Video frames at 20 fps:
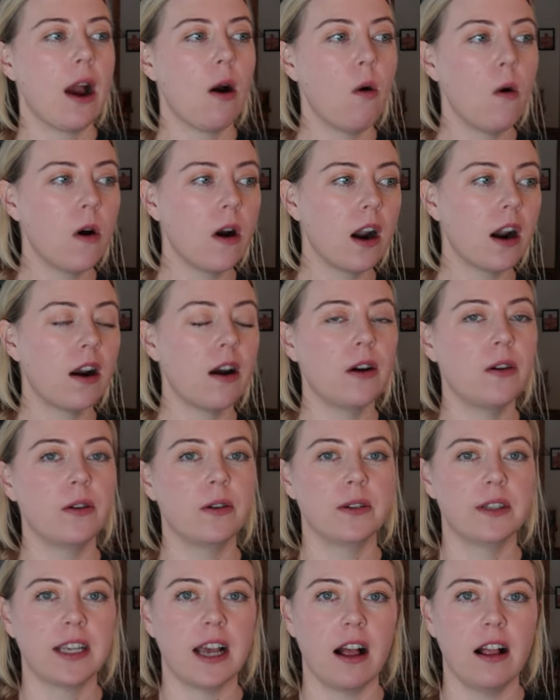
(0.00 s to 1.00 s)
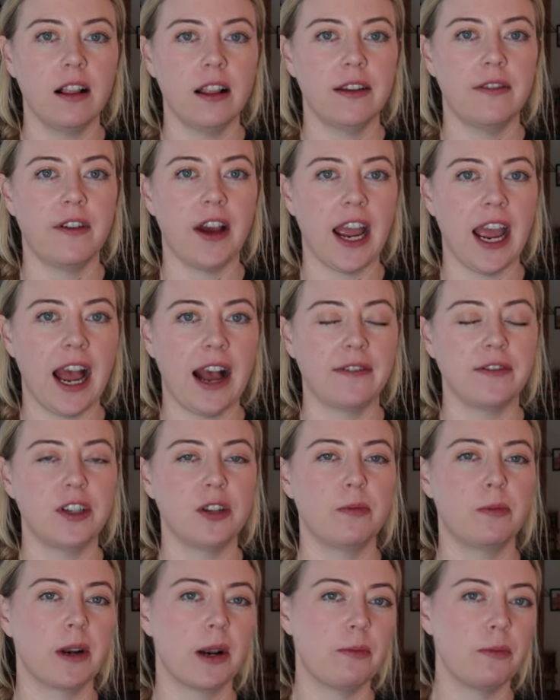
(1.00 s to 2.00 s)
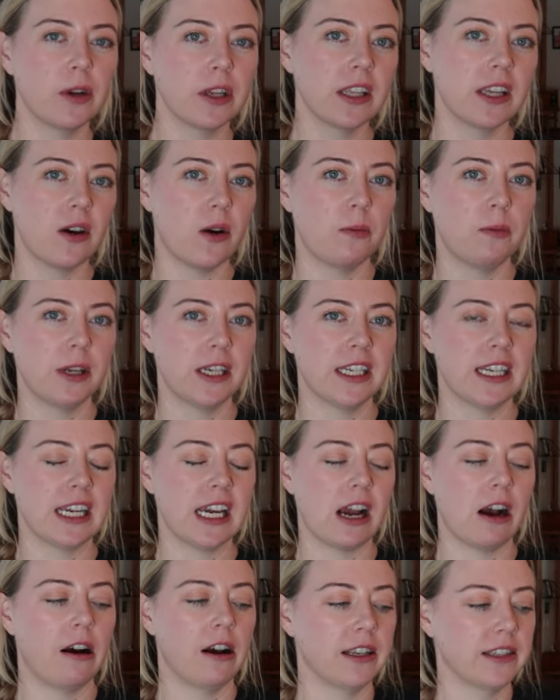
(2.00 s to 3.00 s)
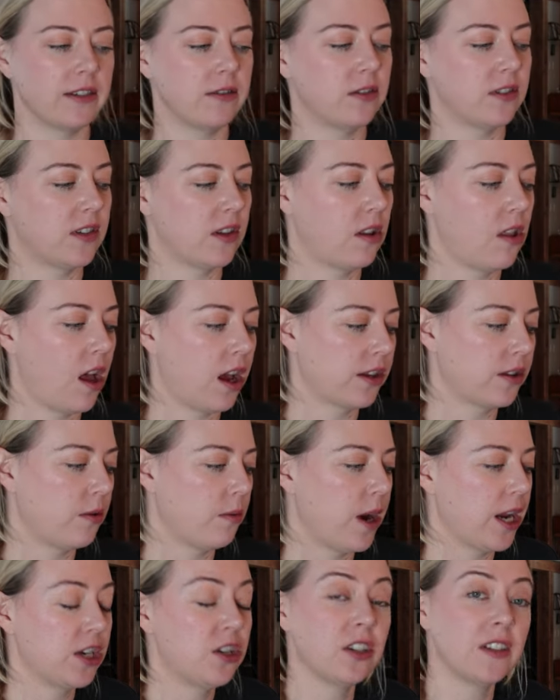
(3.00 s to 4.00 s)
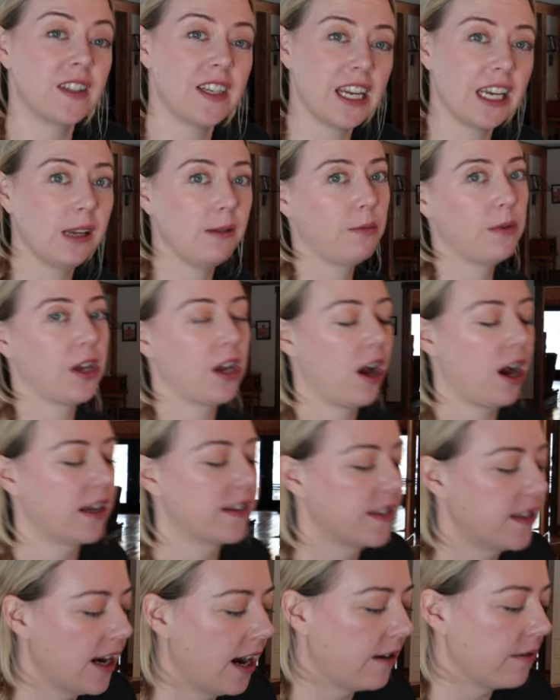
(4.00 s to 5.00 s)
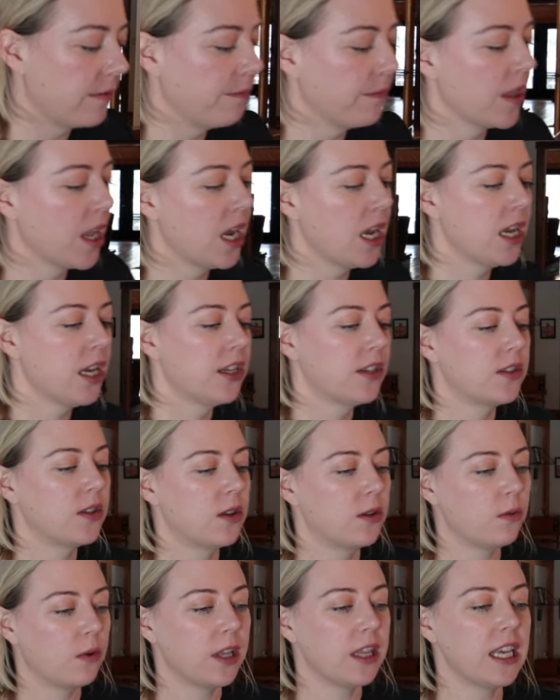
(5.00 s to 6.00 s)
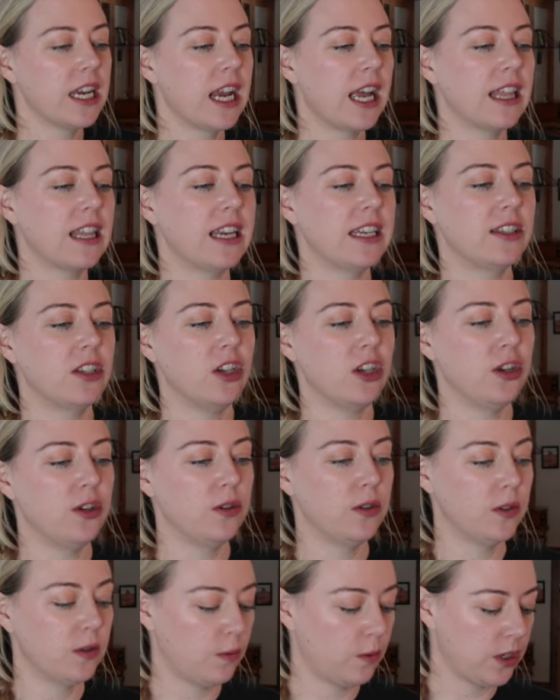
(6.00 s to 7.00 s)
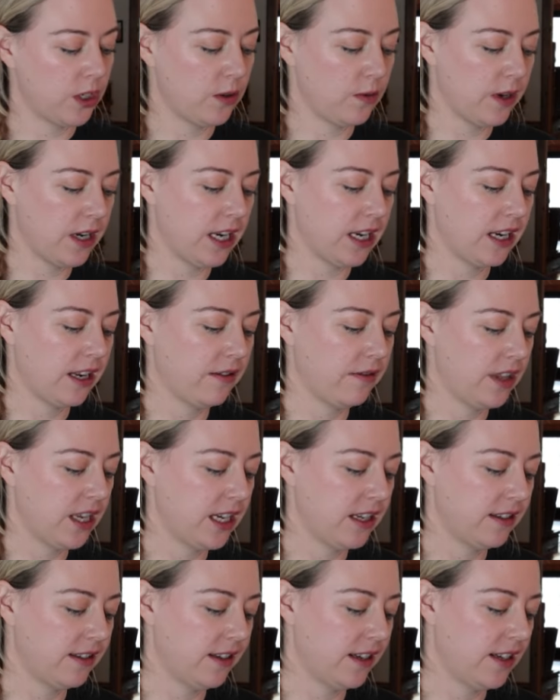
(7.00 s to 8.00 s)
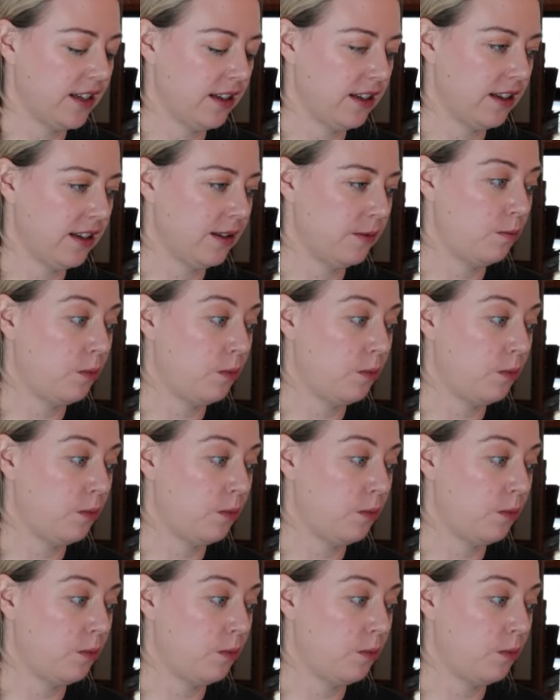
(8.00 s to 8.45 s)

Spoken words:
or a hotel if I have to. But I'm really hoping to get hostels along the way just to keep the cost down. So the one thing I like to use when doing any of these is